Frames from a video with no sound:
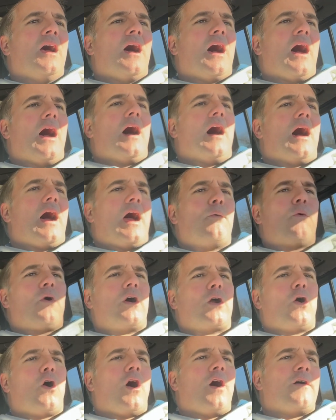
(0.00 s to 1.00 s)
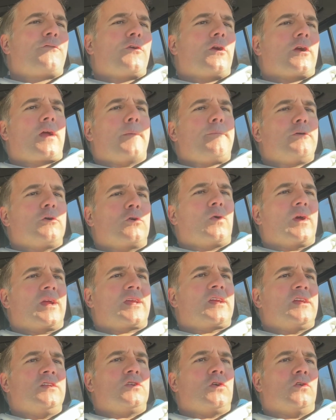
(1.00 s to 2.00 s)
Uh, I want to offer a couple of
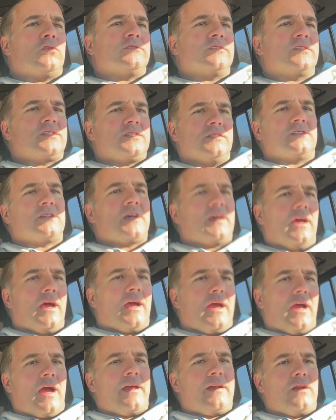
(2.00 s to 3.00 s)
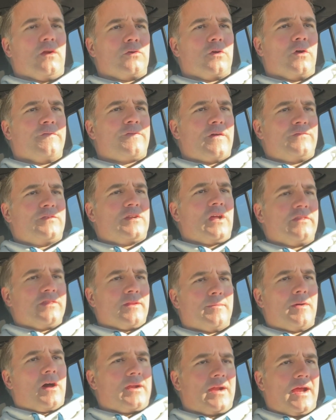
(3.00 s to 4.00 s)
quick condolences. I, I, I, don't know if I've done
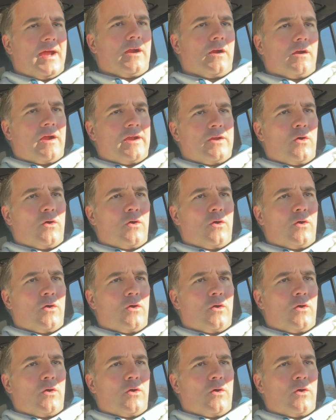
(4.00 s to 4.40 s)
them on air.